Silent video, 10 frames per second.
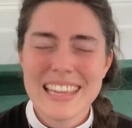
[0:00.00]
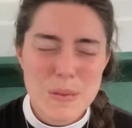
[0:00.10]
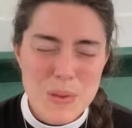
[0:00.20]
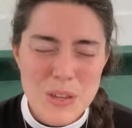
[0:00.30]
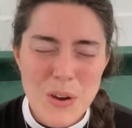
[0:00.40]

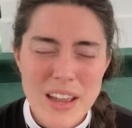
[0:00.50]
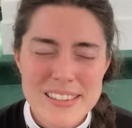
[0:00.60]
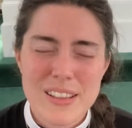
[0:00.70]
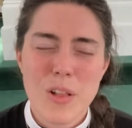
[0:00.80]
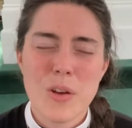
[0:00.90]
Keeping your
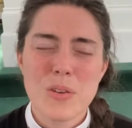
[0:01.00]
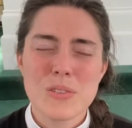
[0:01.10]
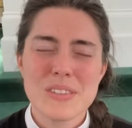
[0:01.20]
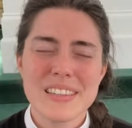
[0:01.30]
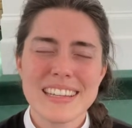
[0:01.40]
eyes
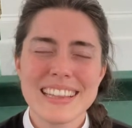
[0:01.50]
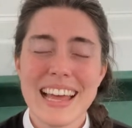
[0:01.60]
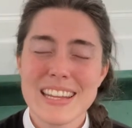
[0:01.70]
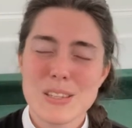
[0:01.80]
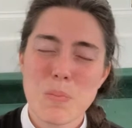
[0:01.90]
closed,
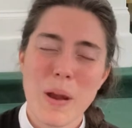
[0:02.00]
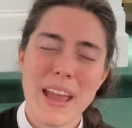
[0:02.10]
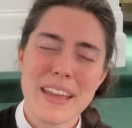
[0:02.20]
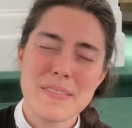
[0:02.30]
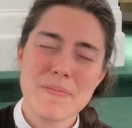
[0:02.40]
let us
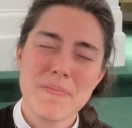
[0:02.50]
pray.